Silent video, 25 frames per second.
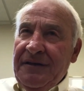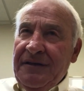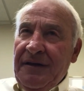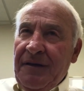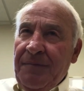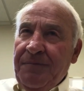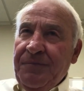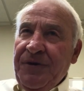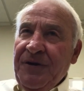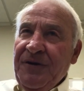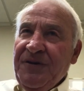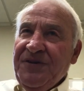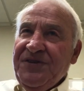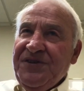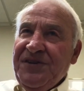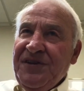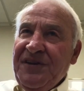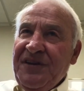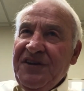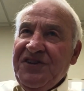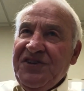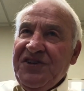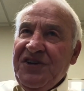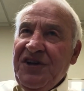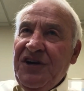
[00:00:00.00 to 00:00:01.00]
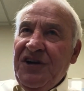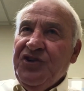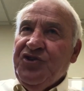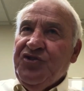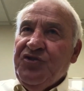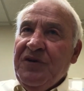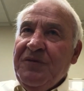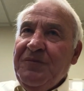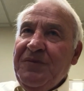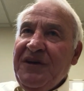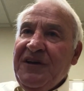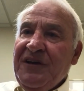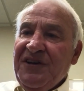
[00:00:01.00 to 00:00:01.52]
appears in this
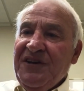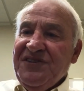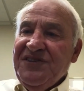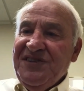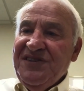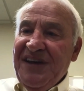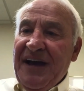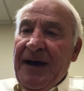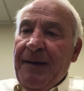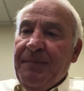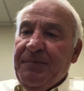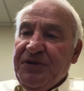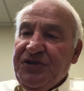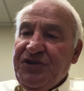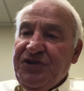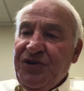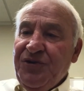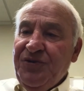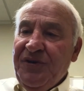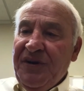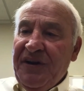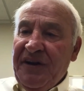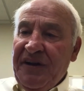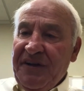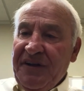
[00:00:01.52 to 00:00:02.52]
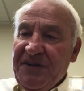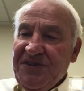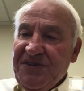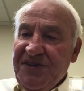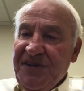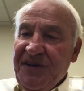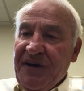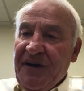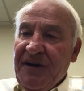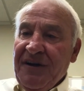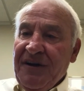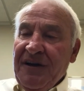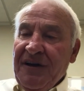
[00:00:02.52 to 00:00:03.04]
country because the opportunity is
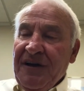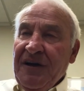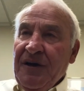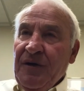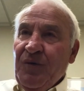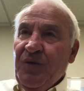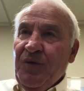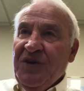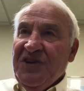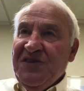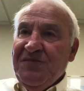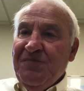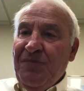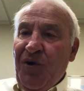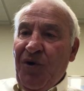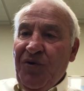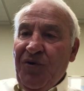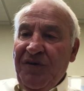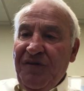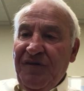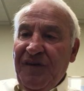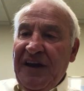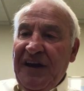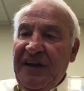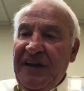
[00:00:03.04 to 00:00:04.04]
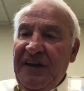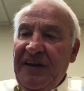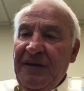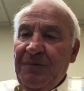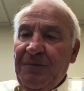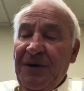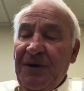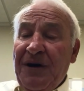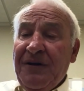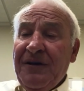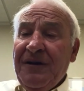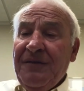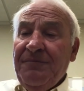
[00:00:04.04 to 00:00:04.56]
there. What's motivating
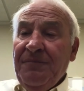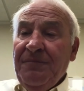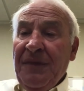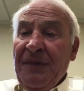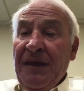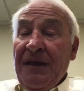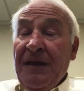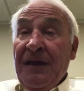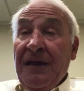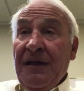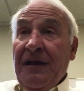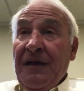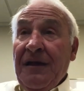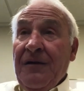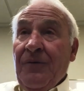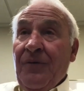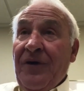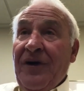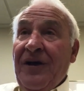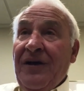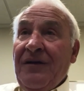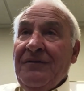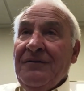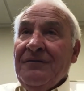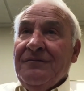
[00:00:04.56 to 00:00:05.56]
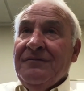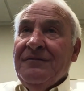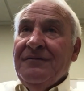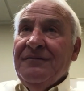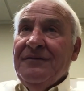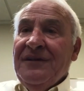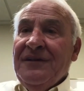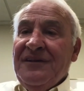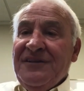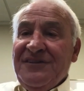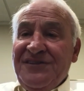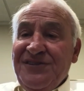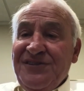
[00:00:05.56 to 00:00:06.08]
about it? Well,
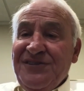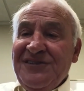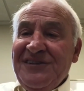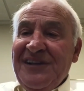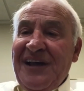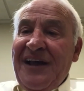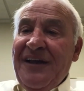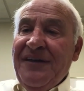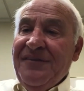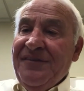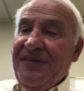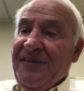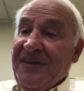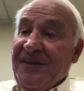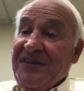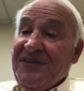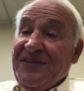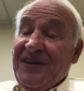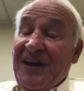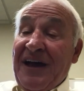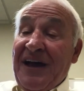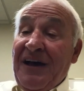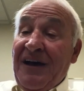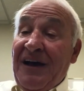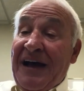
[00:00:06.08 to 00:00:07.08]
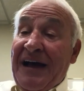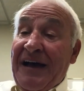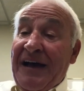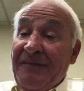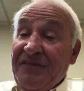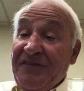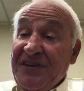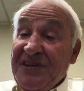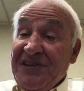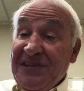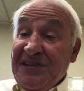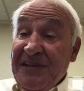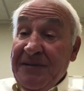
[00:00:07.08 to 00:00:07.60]
there's a lot of things.
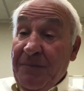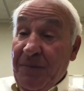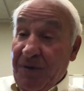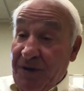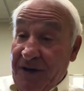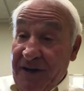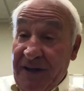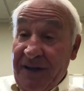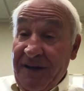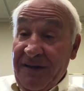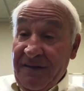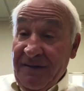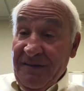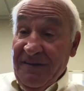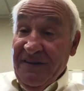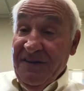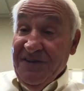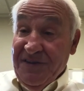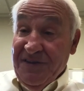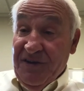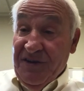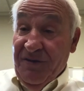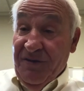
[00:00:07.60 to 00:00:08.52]
Obviously, money is a